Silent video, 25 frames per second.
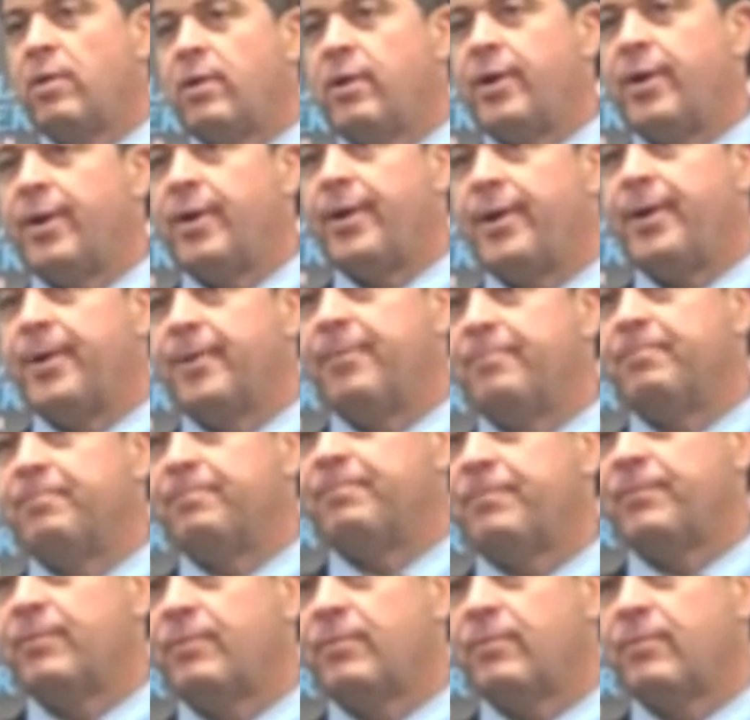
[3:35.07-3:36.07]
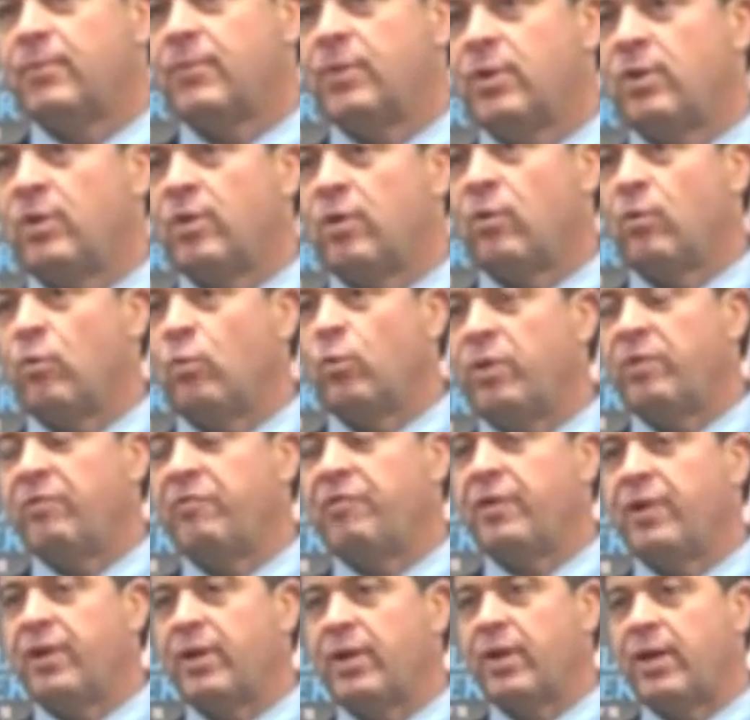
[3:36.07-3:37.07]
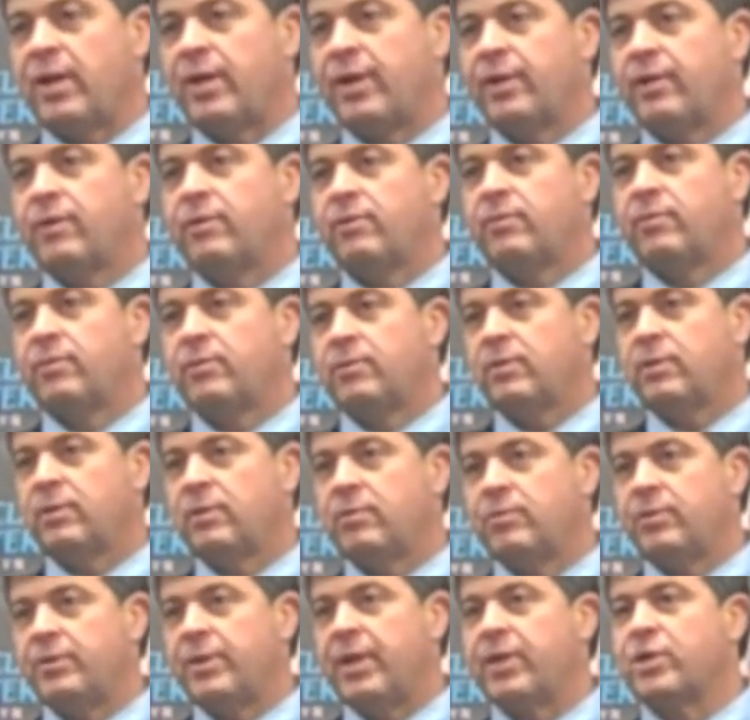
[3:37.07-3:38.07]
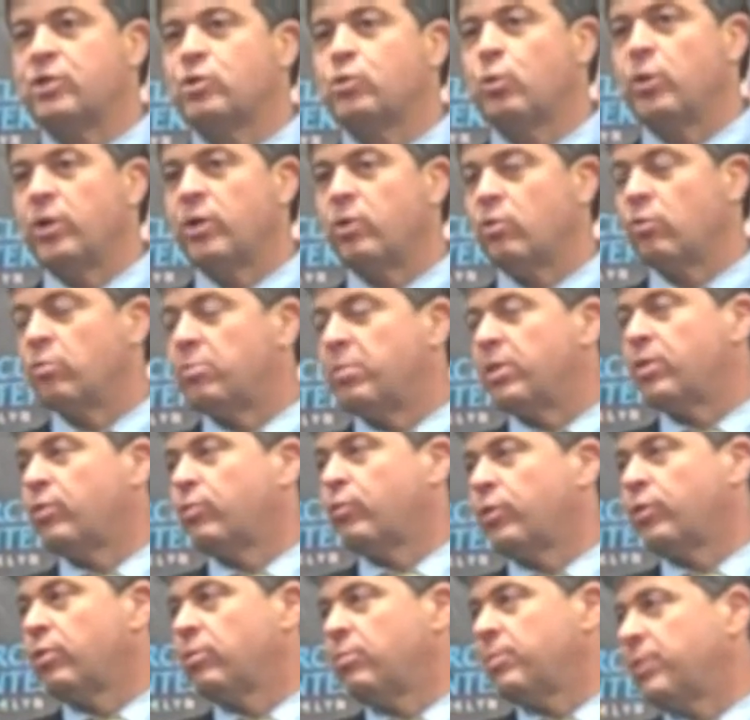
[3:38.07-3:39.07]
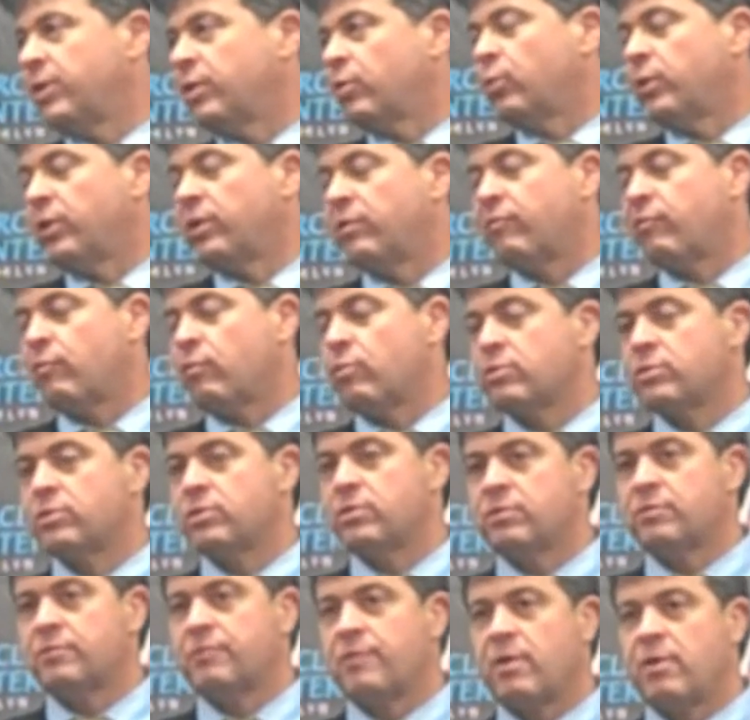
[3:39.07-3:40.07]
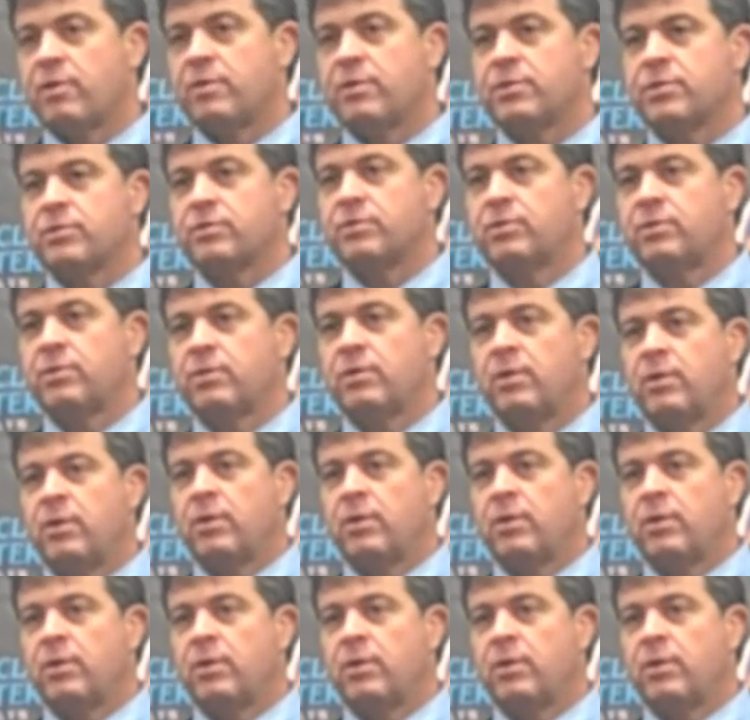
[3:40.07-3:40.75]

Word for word: Um, you know, we've hit on it next week will be a real big week for us as far as,